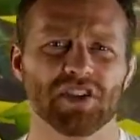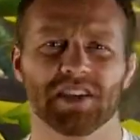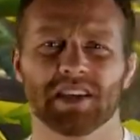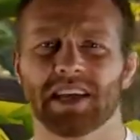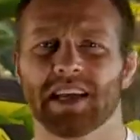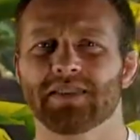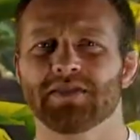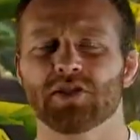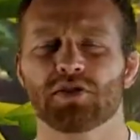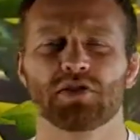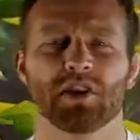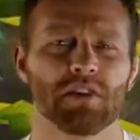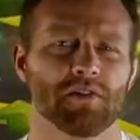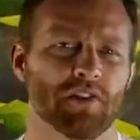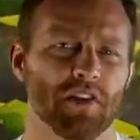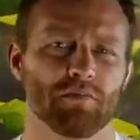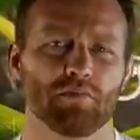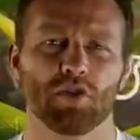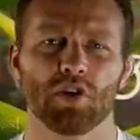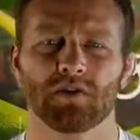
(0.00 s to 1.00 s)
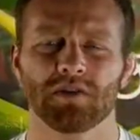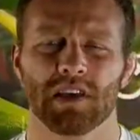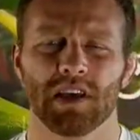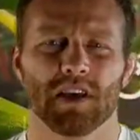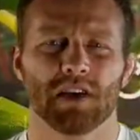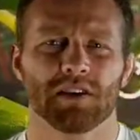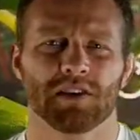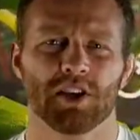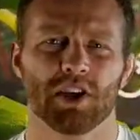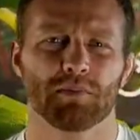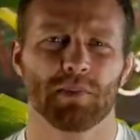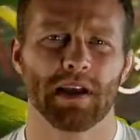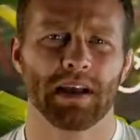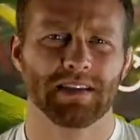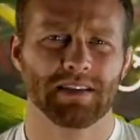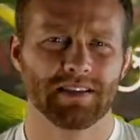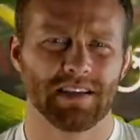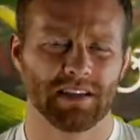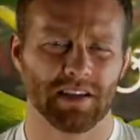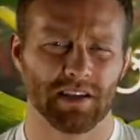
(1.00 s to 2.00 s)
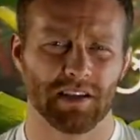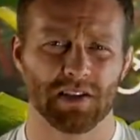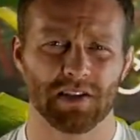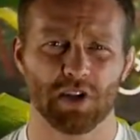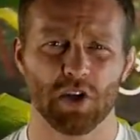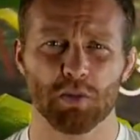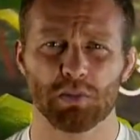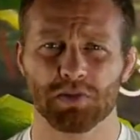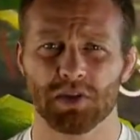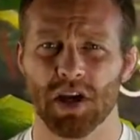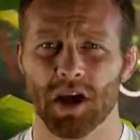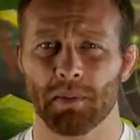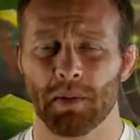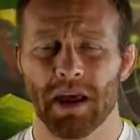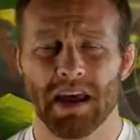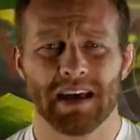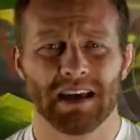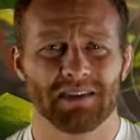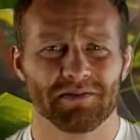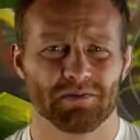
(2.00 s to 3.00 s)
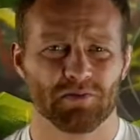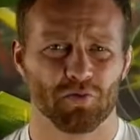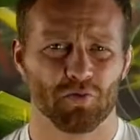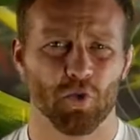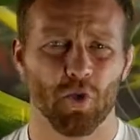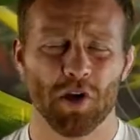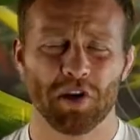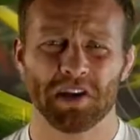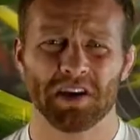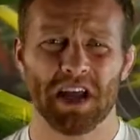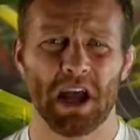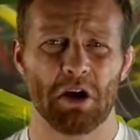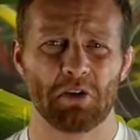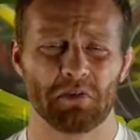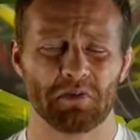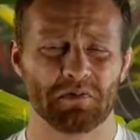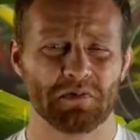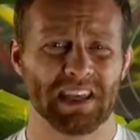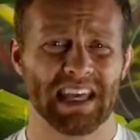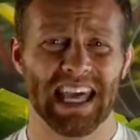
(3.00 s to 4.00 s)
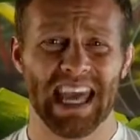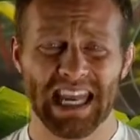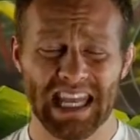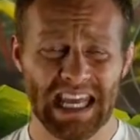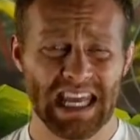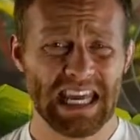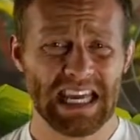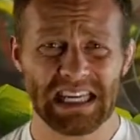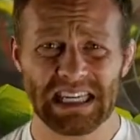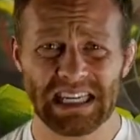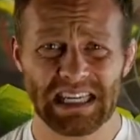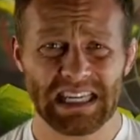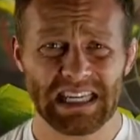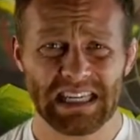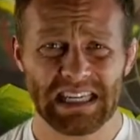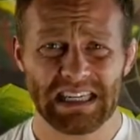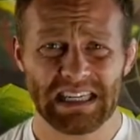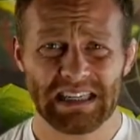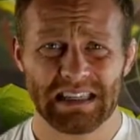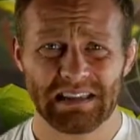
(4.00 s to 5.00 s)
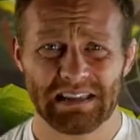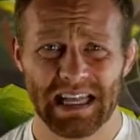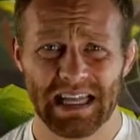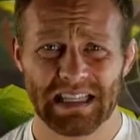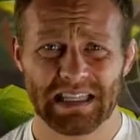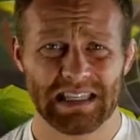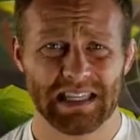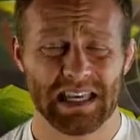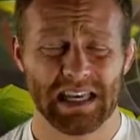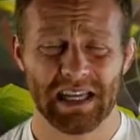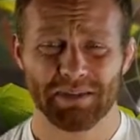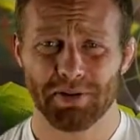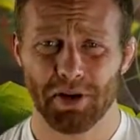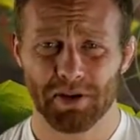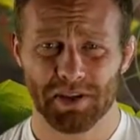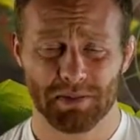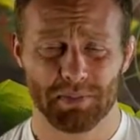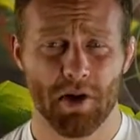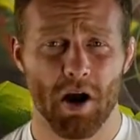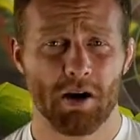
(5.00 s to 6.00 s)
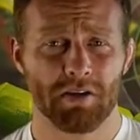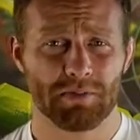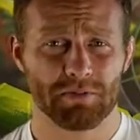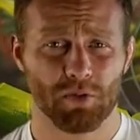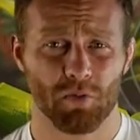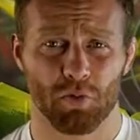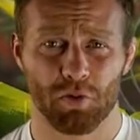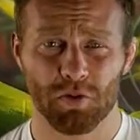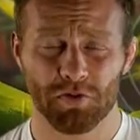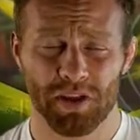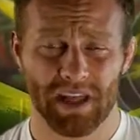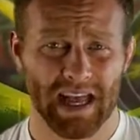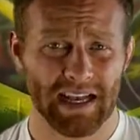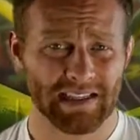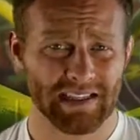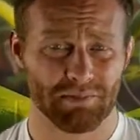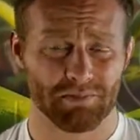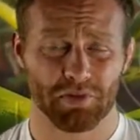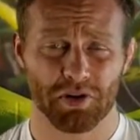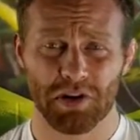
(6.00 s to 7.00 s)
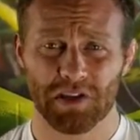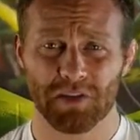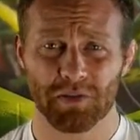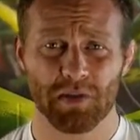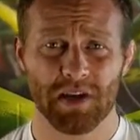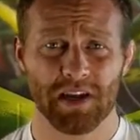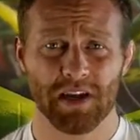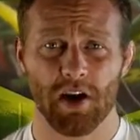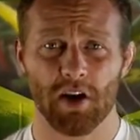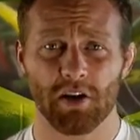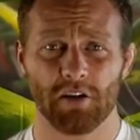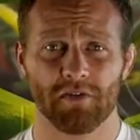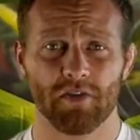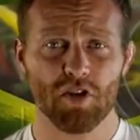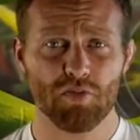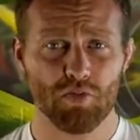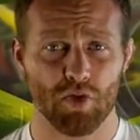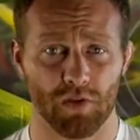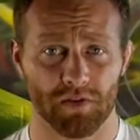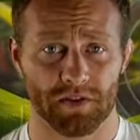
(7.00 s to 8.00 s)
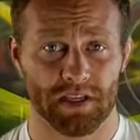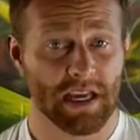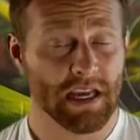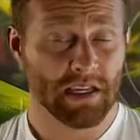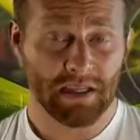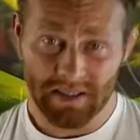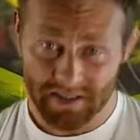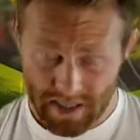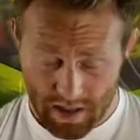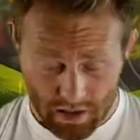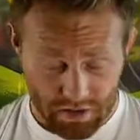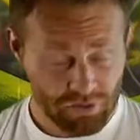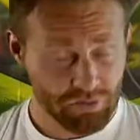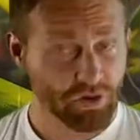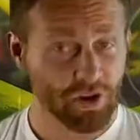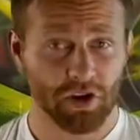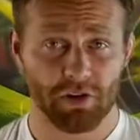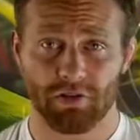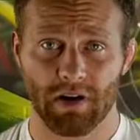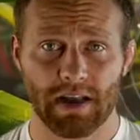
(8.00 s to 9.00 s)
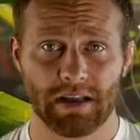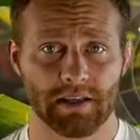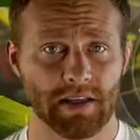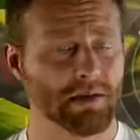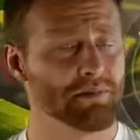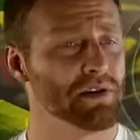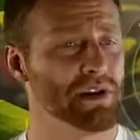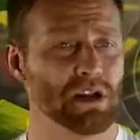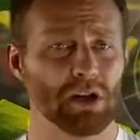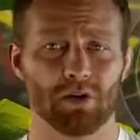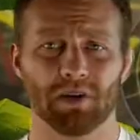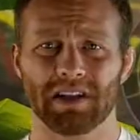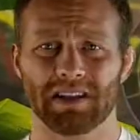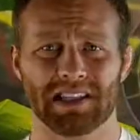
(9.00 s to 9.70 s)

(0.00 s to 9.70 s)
It gives you different moves. So you're basically like this souped up, roided out kitty that's in a post-apocalyptic world that has some pretty sweet kung fu moves. Sounds really crazy, but you know what?